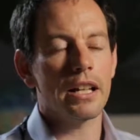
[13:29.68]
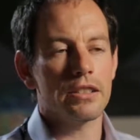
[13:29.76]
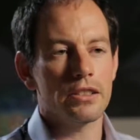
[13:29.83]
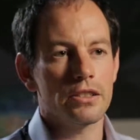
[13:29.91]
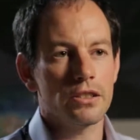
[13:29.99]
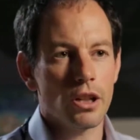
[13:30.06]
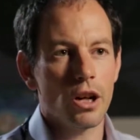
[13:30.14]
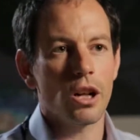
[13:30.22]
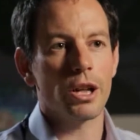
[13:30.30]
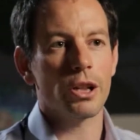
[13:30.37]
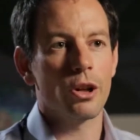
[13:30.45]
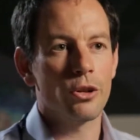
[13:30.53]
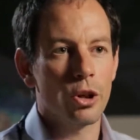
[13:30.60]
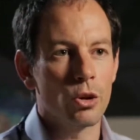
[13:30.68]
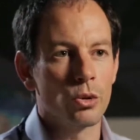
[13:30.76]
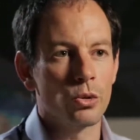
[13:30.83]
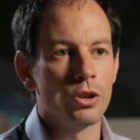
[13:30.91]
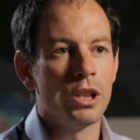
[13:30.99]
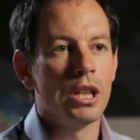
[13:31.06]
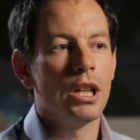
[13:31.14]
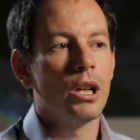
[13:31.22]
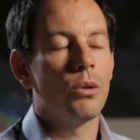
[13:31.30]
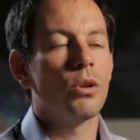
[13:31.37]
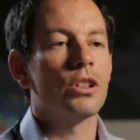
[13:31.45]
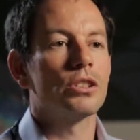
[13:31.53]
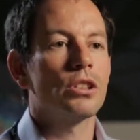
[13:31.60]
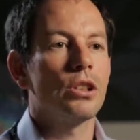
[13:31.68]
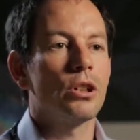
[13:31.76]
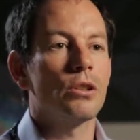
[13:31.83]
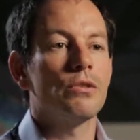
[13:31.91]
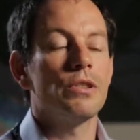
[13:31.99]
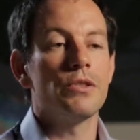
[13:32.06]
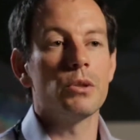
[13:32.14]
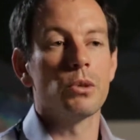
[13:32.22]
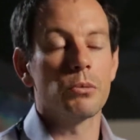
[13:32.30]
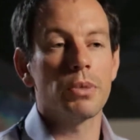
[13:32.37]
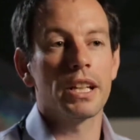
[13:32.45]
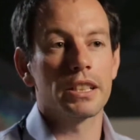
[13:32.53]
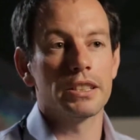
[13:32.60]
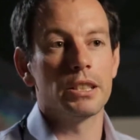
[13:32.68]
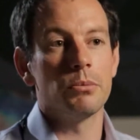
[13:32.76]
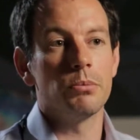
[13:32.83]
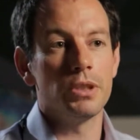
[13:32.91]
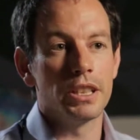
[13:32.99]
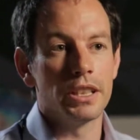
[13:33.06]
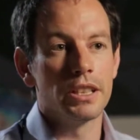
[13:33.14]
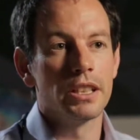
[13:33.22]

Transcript: star like our own was called 51 Pegasi b.